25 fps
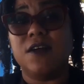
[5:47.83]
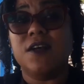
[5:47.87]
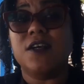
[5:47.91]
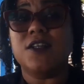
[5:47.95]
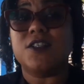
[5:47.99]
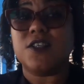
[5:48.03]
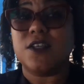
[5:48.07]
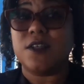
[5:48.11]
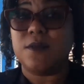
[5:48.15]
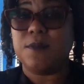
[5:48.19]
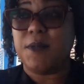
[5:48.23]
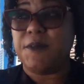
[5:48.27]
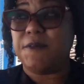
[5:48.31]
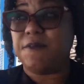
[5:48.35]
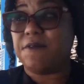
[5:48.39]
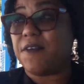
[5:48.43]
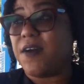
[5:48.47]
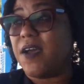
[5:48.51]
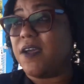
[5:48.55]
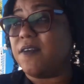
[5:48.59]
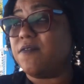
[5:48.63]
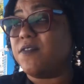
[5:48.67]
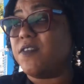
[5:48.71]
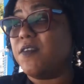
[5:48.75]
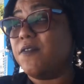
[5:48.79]
So there'll be
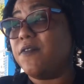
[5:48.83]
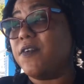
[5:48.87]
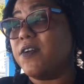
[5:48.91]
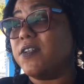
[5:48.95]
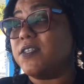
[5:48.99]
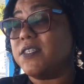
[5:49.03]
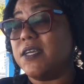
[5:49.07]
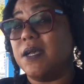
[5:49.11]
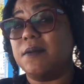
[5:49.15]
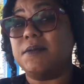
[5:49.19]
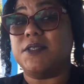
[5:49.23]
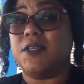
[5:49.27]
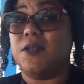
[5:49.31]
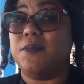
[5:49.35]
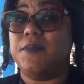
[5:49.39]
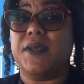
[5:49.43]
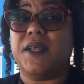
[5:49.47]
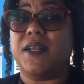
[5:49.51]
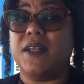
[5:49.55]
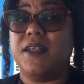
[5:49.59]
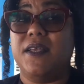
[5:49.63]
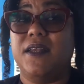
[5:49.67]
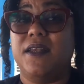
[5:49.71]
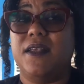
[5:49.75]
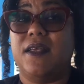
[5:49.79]
5 different times they'll be
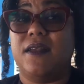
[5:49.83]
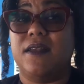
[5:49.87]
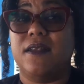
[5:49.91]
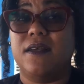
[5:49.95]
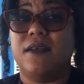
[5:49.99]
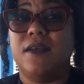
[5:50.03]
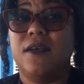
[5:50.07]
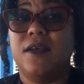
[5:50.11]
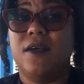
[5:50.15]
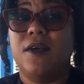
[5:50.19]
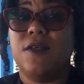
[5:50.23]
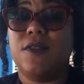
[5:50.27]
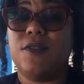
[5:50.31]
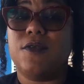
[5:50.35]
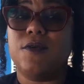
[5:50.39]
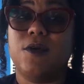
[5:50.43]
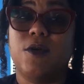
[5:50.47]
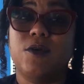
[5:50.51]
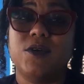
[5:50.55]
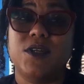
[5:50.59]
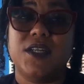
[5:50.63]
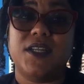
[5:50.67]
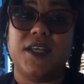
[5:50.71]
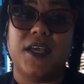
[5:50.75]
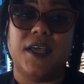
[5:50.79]
cleaning
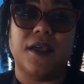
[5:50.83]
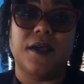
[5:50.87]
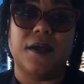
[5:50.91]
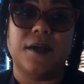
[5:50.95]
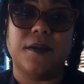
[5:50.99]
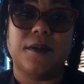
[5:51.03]
throughout the day.